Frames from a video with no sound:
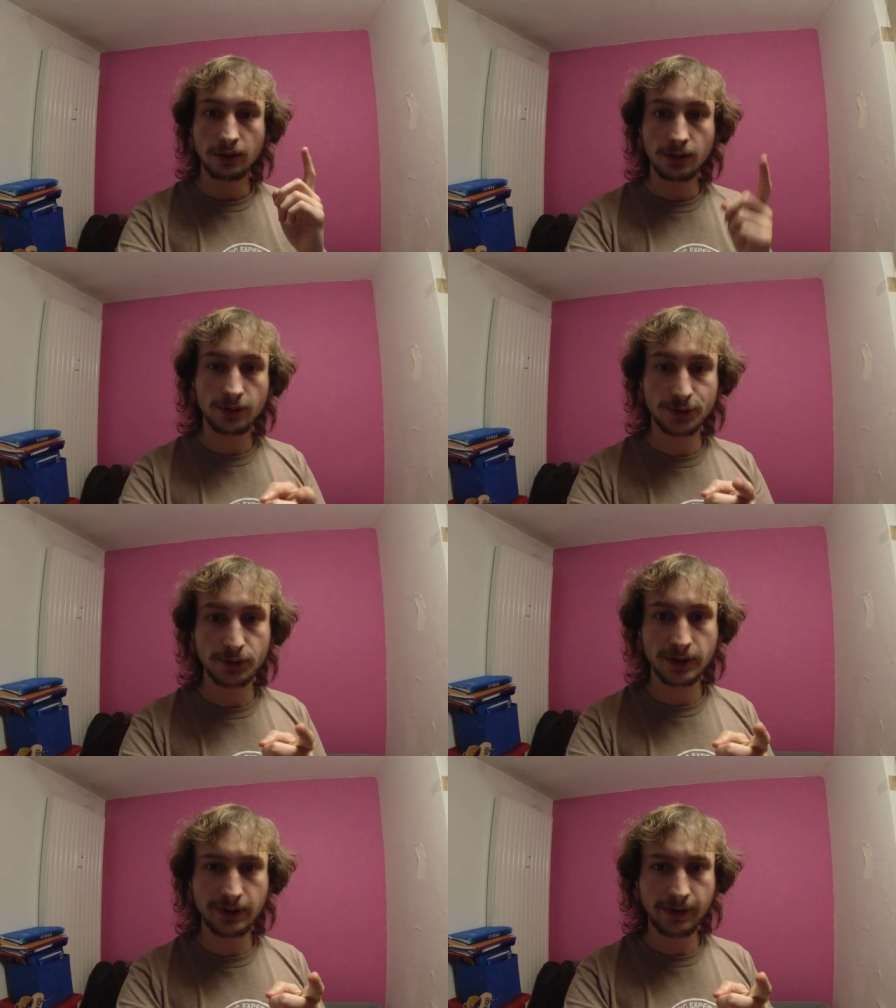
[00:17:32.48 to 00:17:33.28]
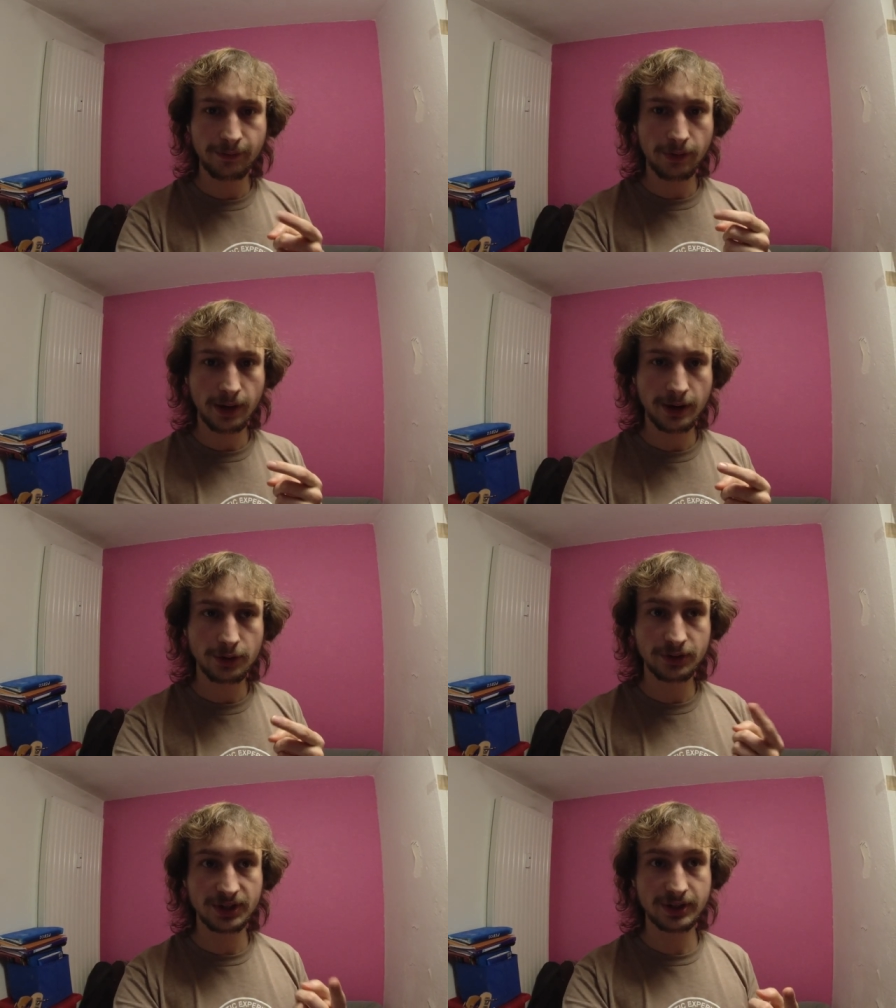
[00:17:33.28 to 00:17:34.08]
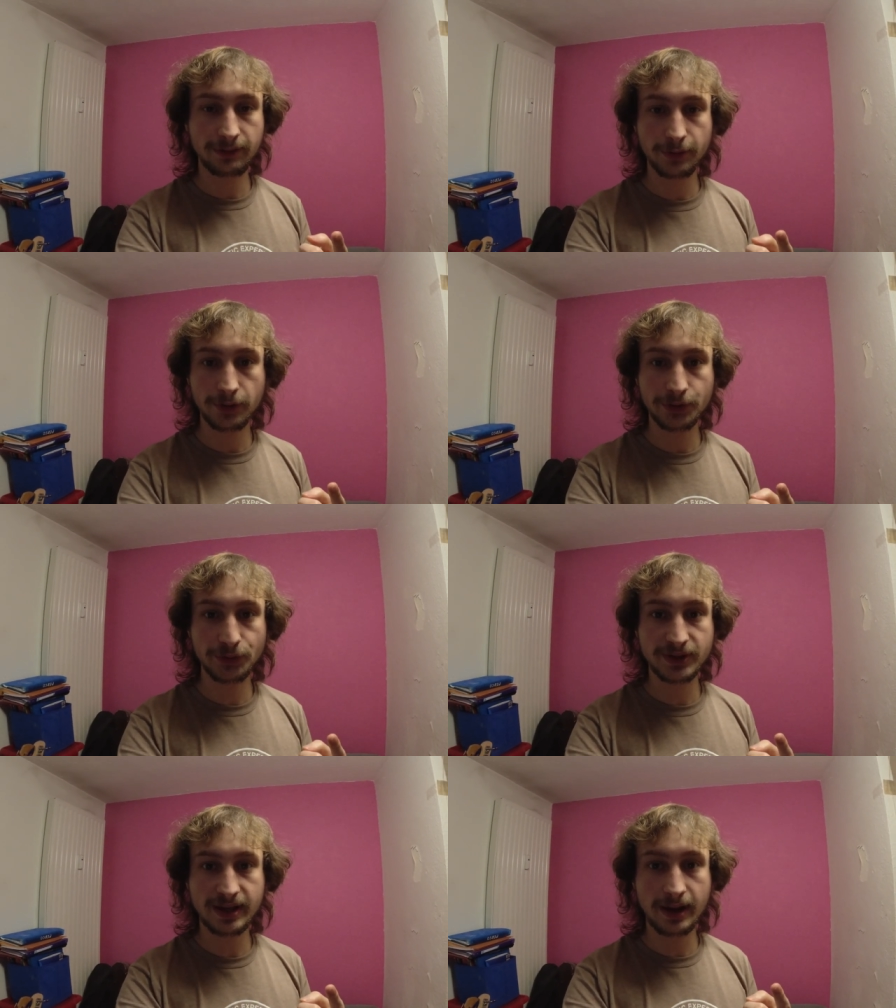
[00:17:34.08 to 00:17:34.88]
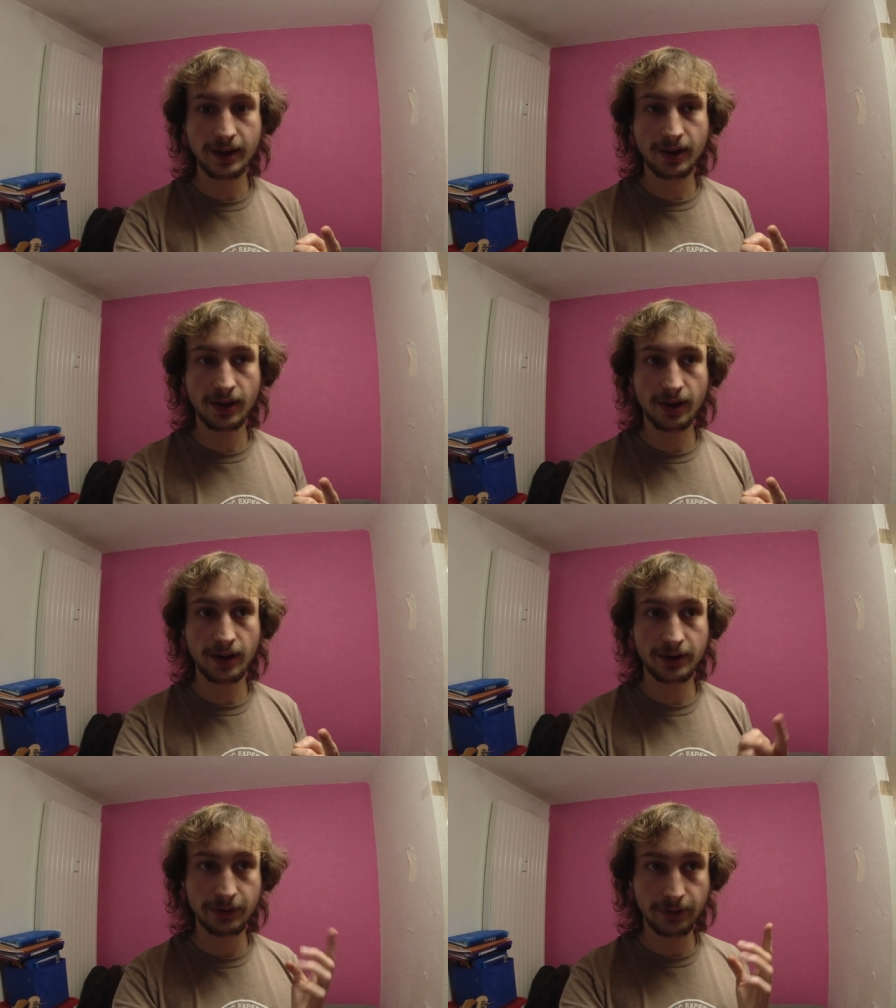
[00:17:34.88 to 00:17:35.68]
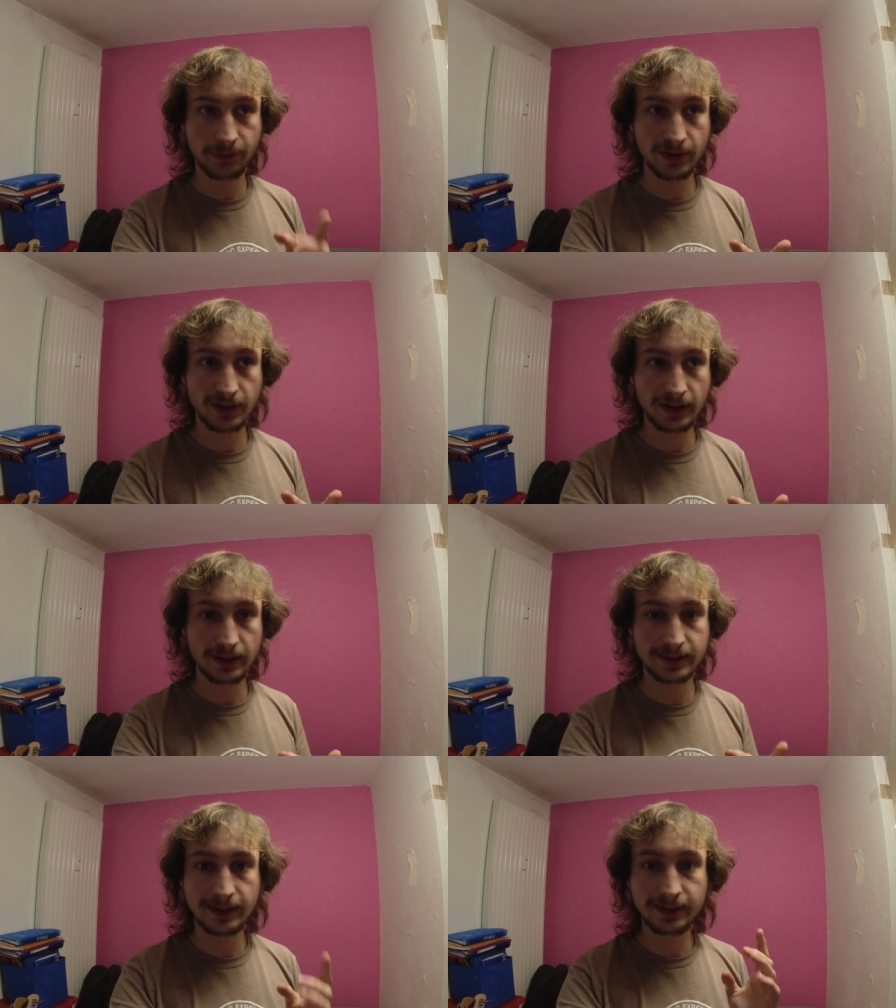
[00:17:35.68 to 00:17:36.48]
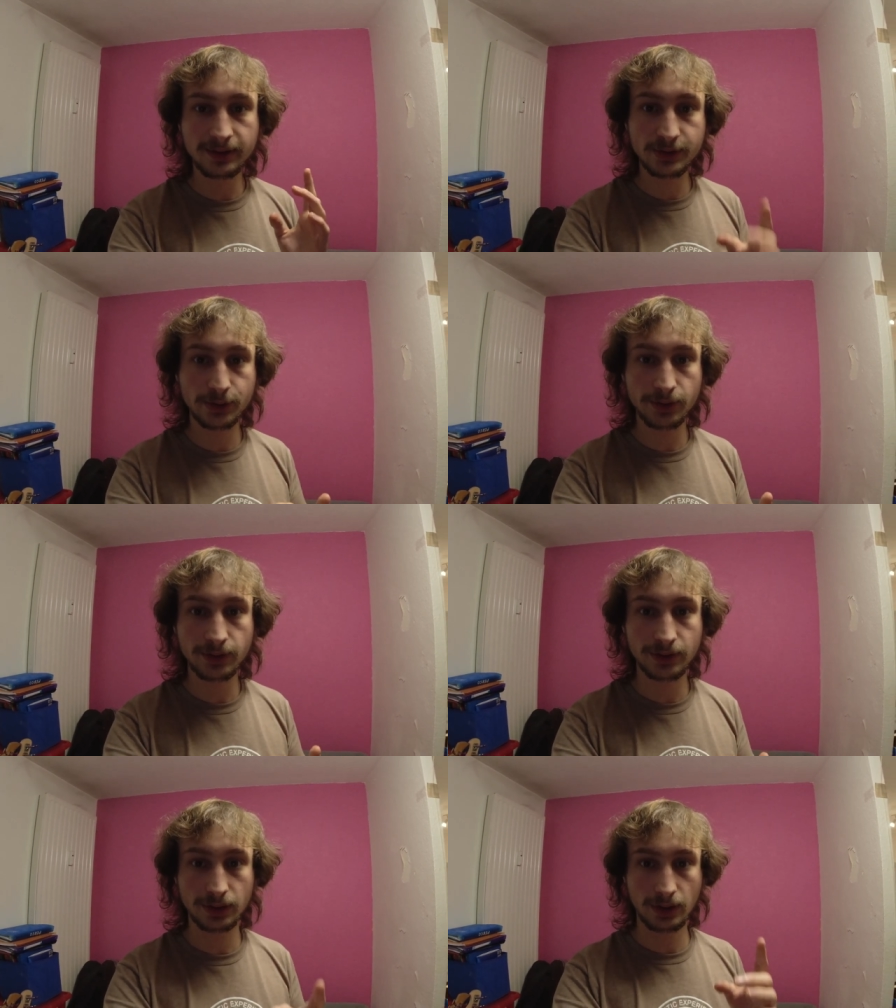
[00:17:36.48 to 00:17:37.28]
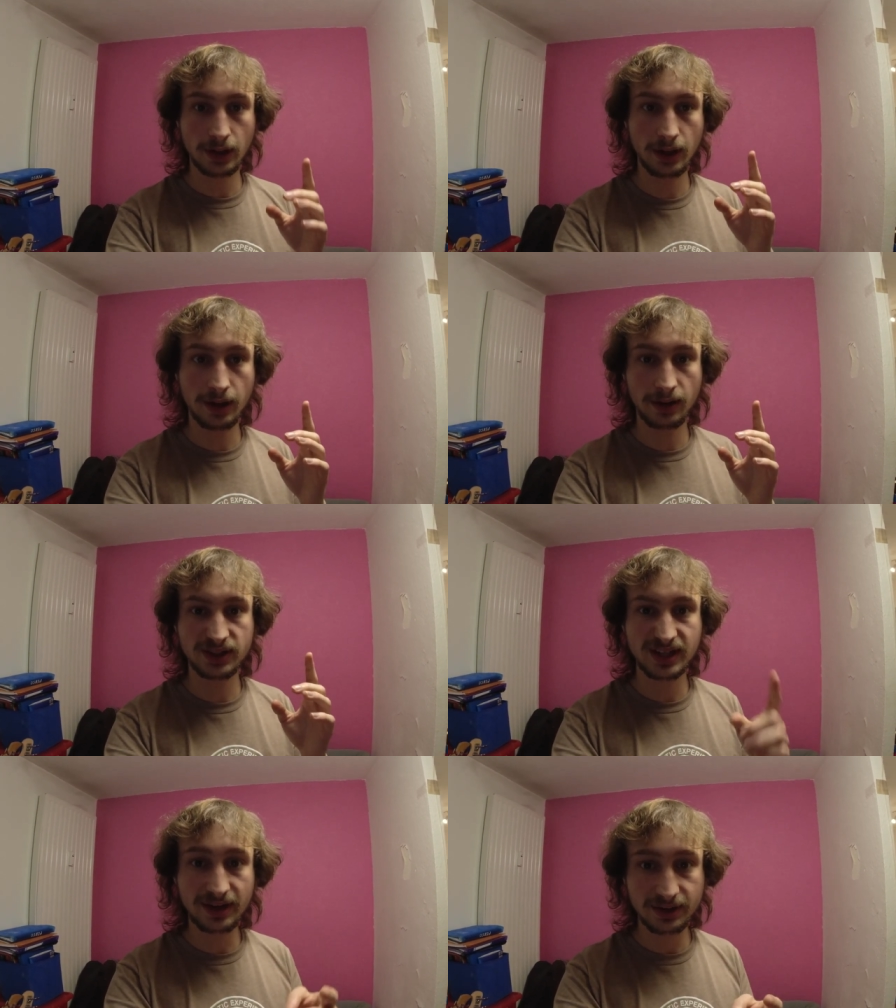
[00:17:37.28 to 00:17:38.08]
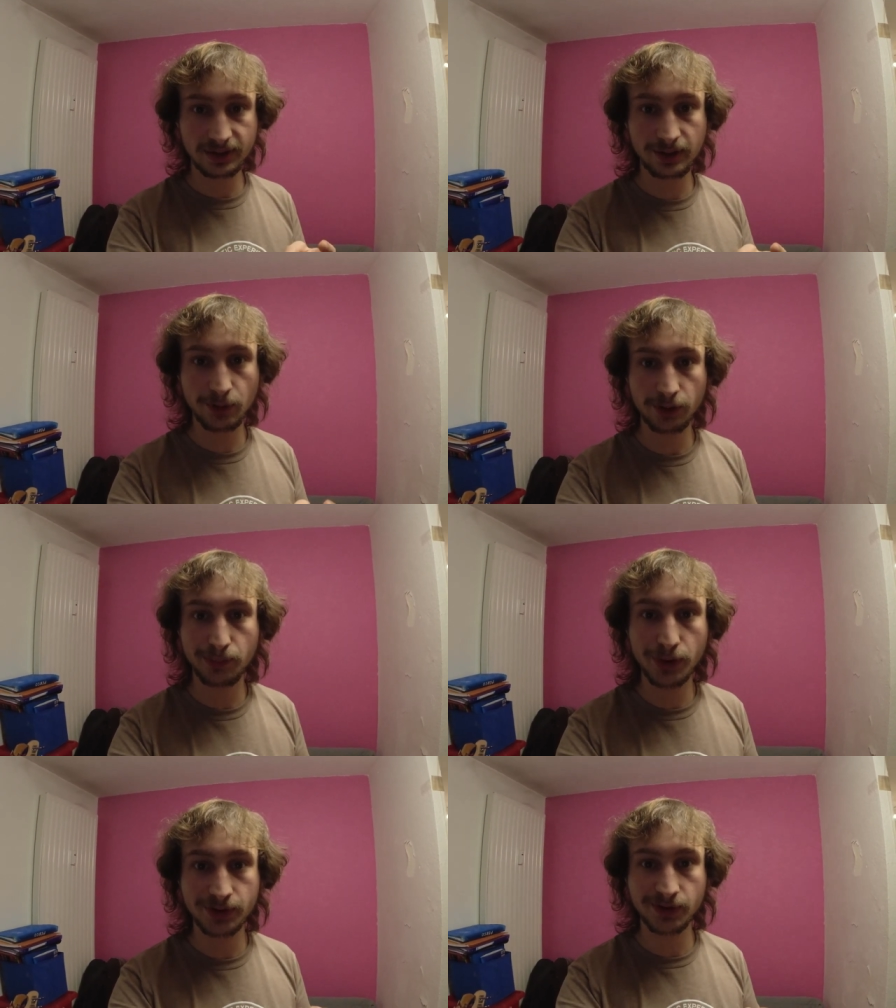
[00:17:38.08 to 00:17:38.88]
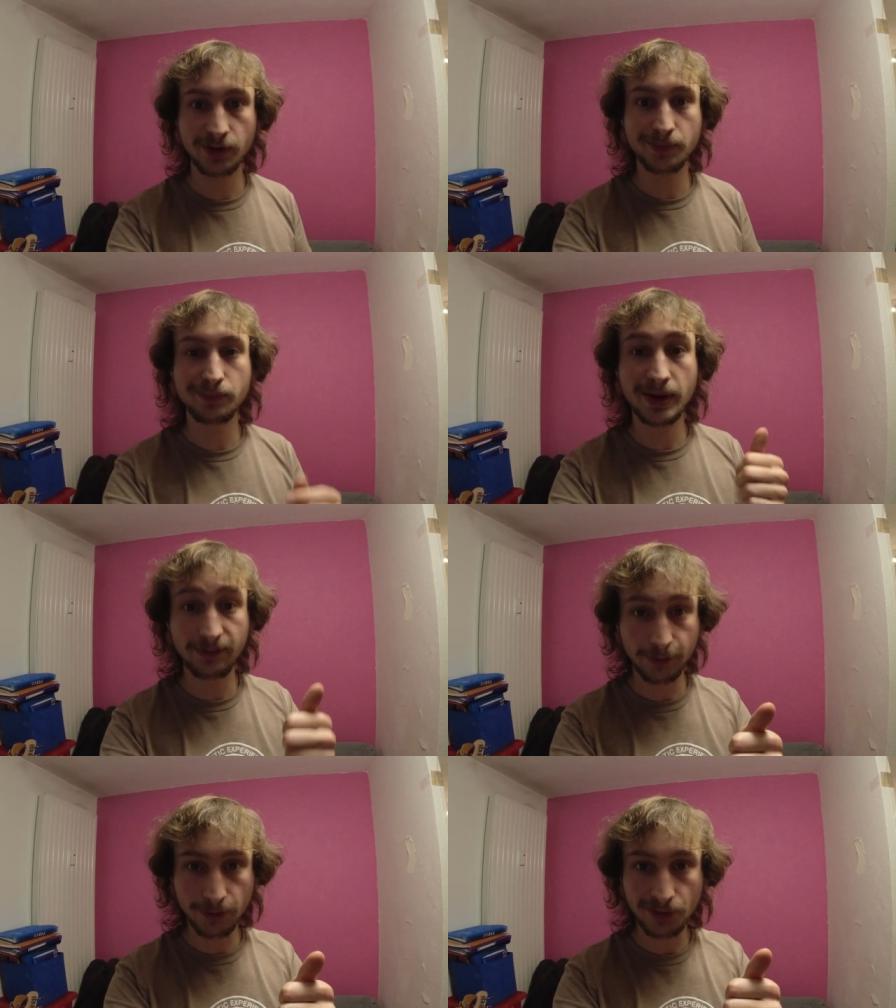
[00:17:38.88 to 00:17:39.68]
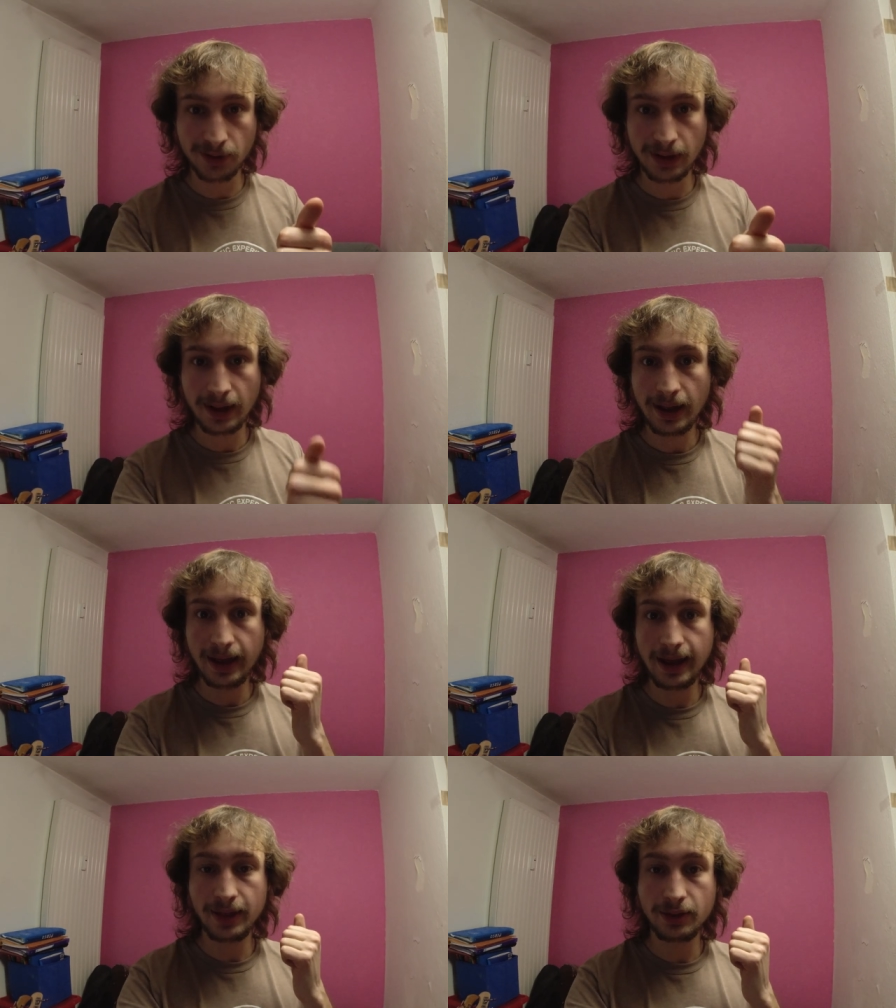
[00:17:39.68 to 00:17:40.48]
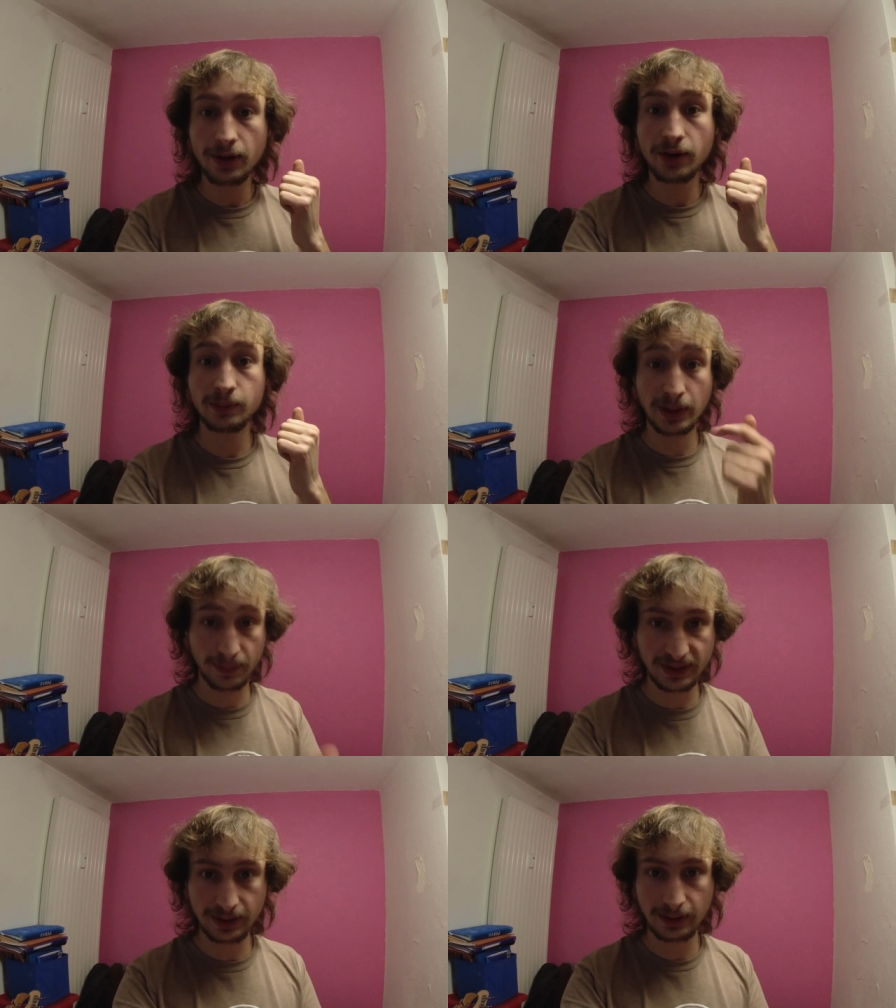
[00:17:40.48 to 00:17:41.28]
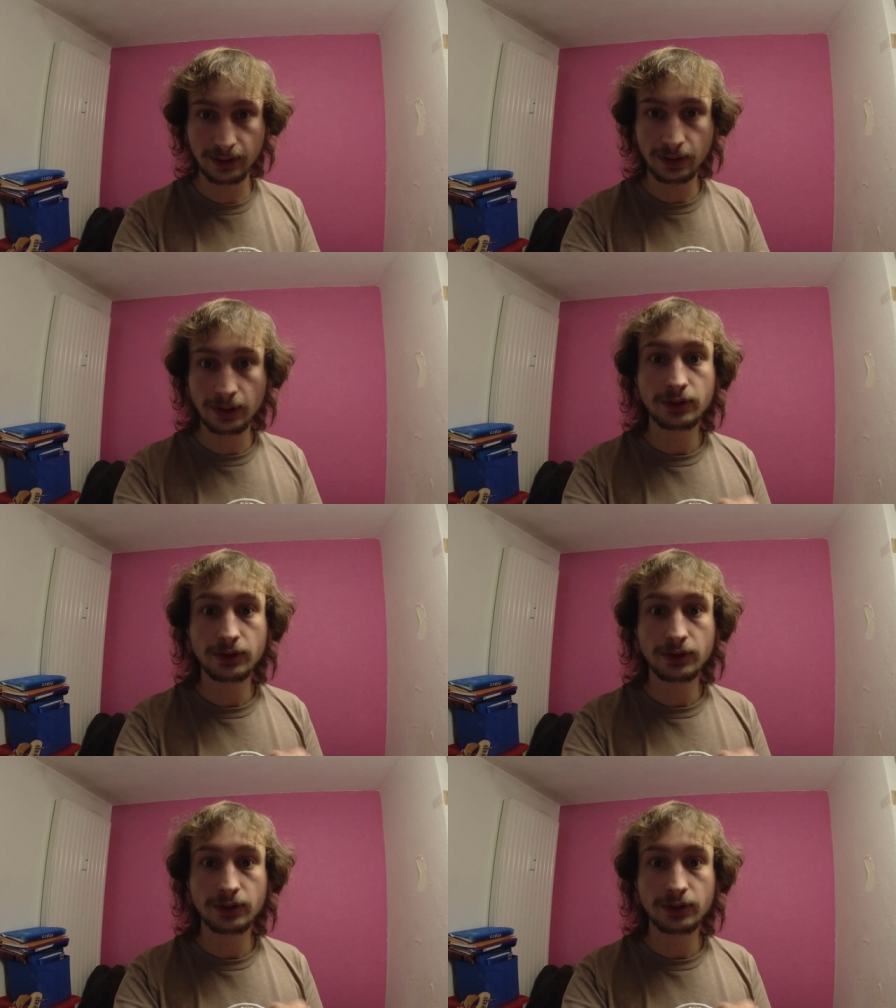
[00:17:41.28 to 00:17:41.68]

Also, I, I noticed I forgot to say uh, another thing, is that I installed uh, a Chinese keyboard both on my phone and on my P C.